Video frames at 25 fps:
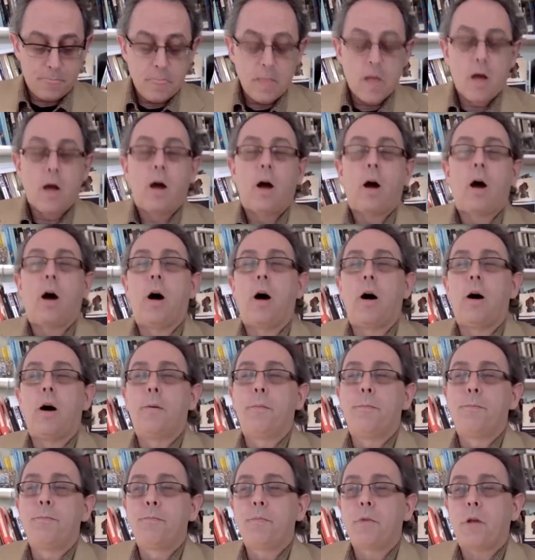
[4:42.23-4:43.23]
a
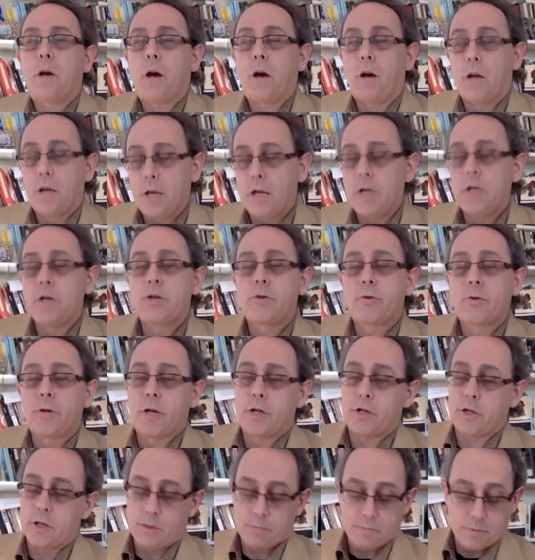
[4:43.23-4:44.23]
hidden tradition
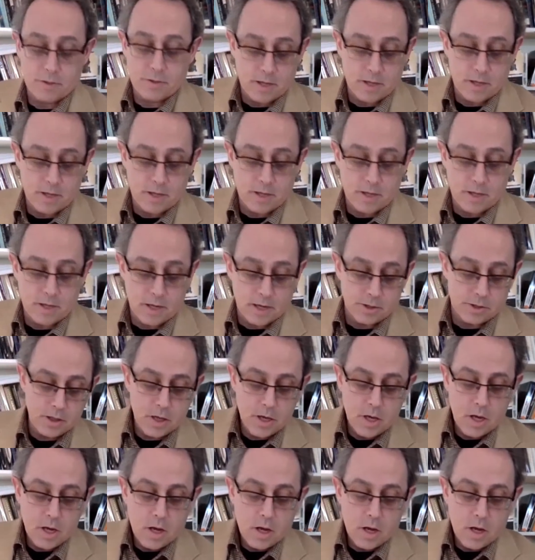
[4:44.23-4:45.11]
potentially,